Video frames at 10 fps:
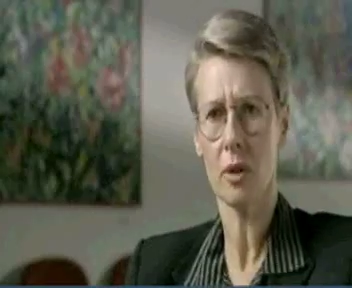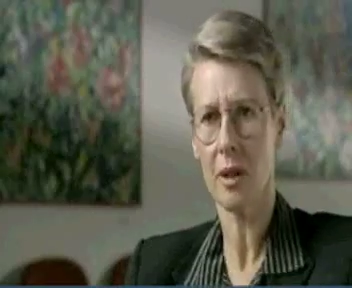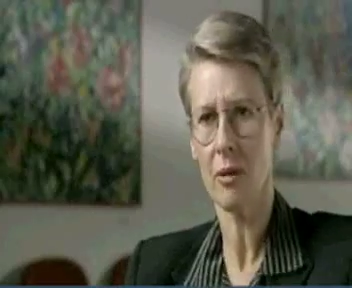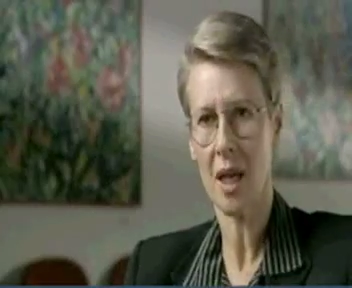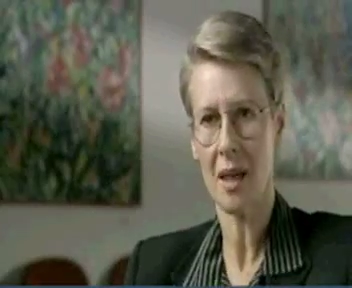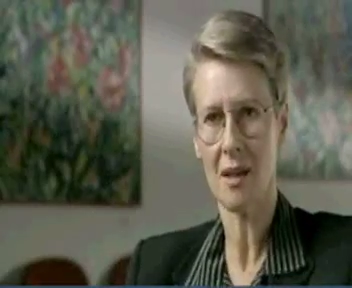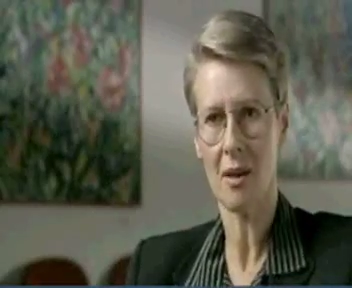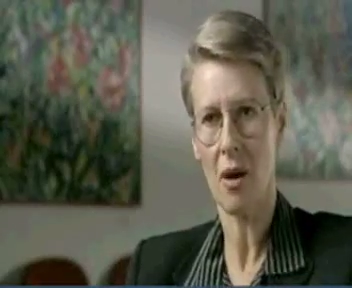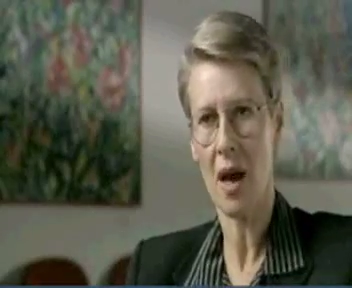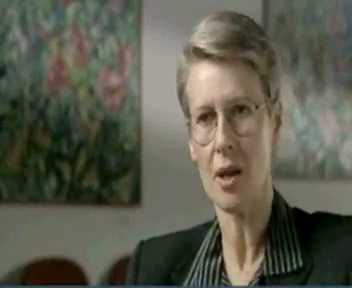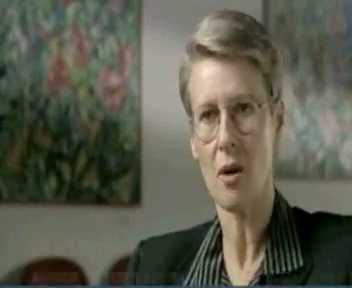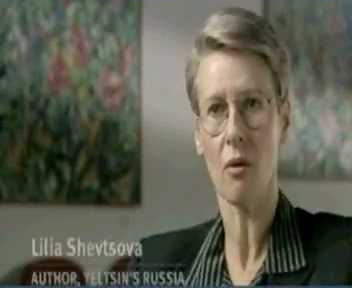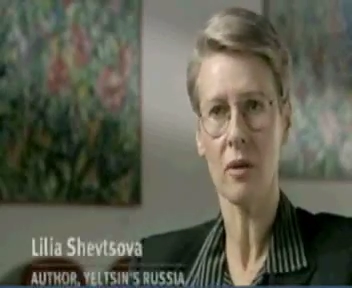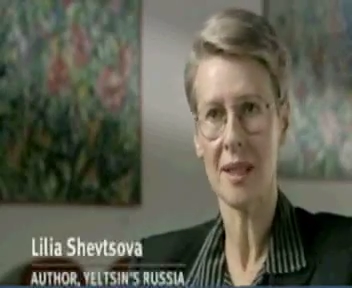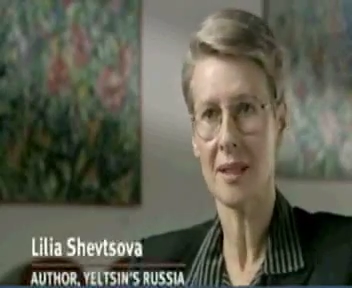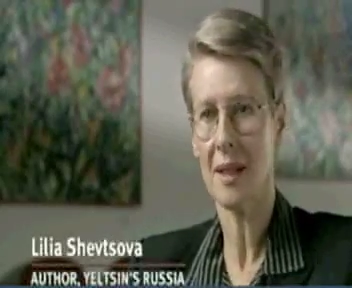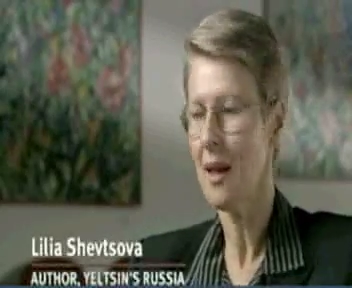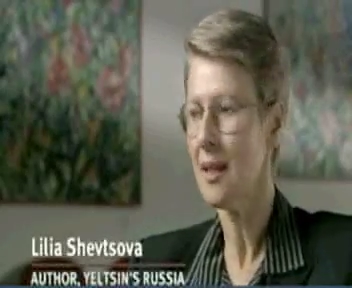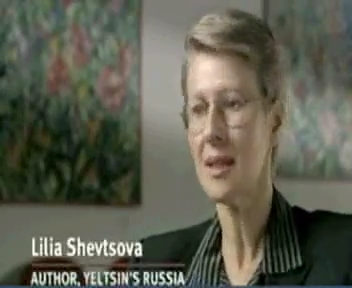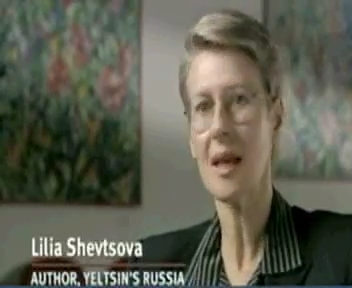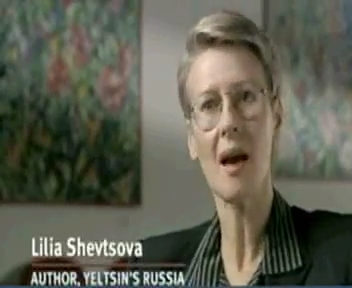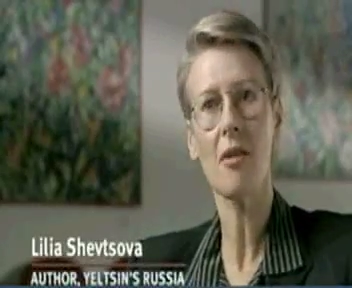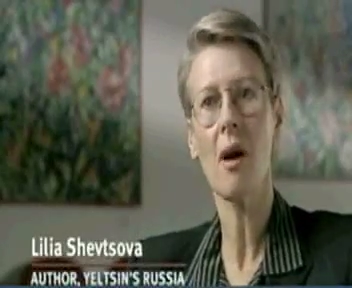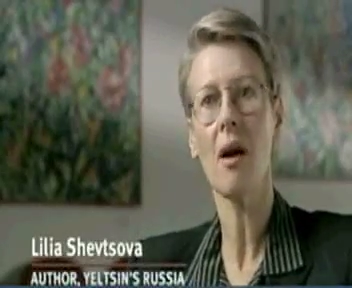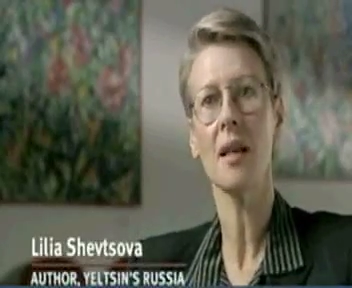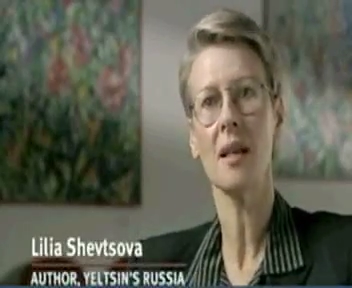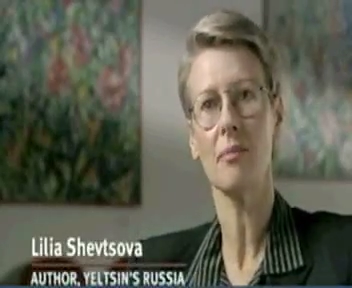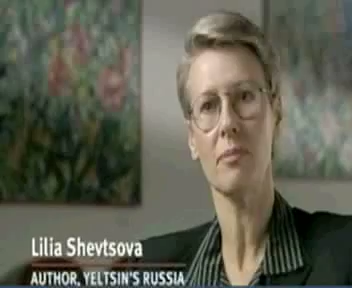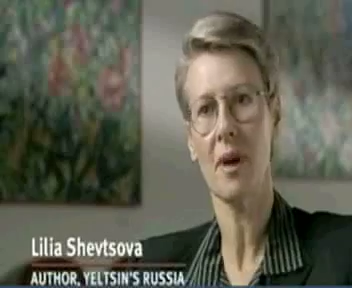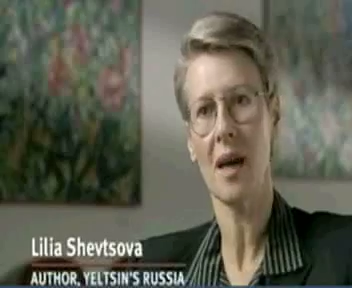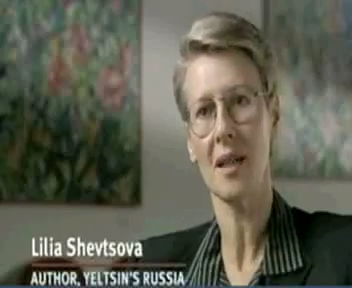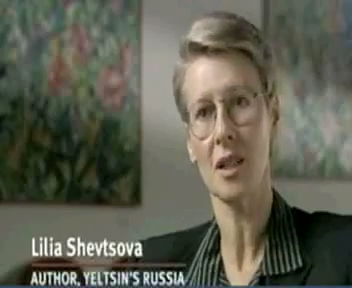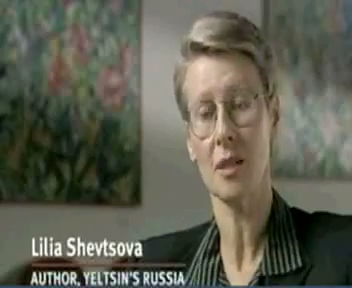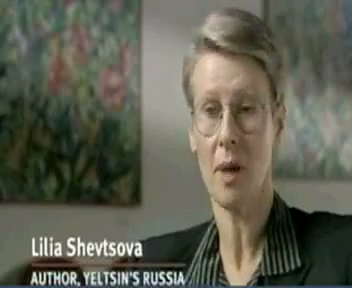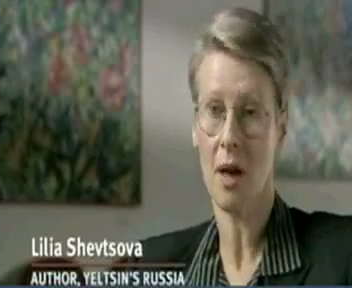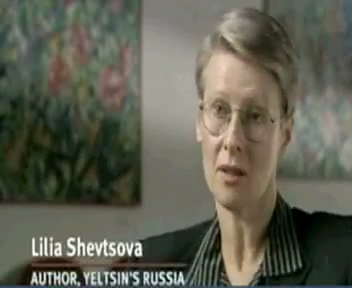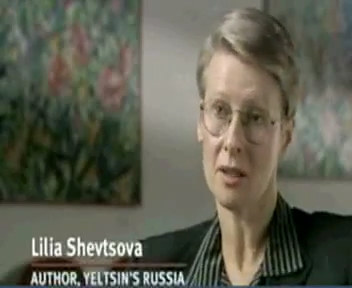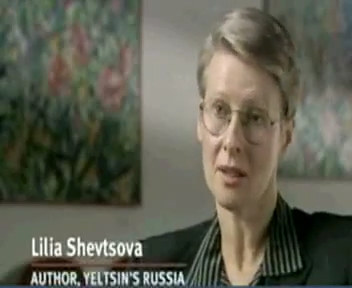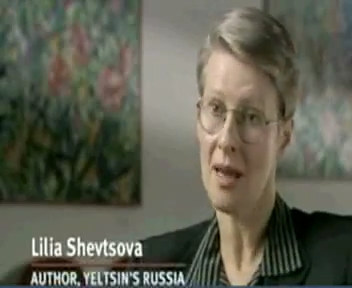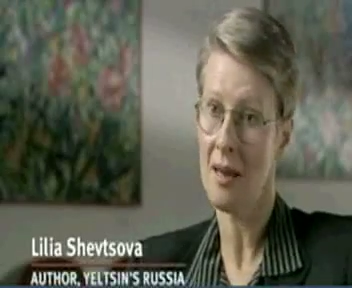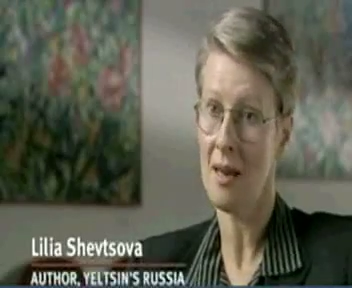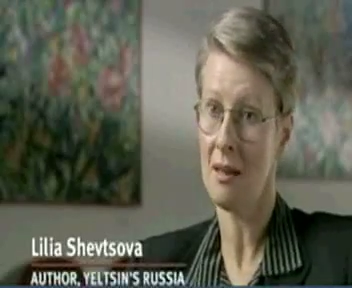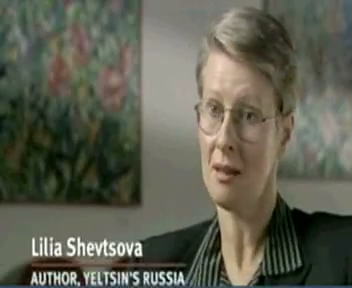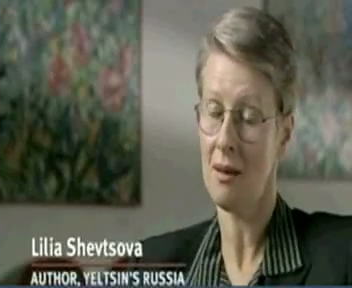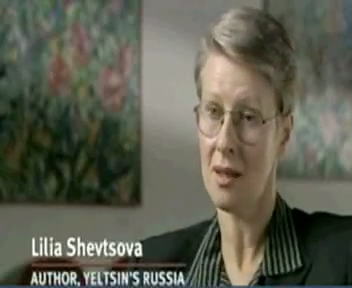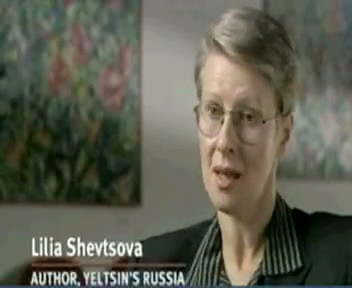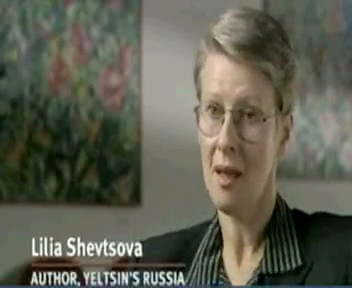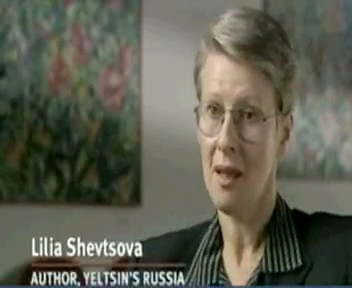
looking, you know, at all these skyrocketing prices because Gaidar thought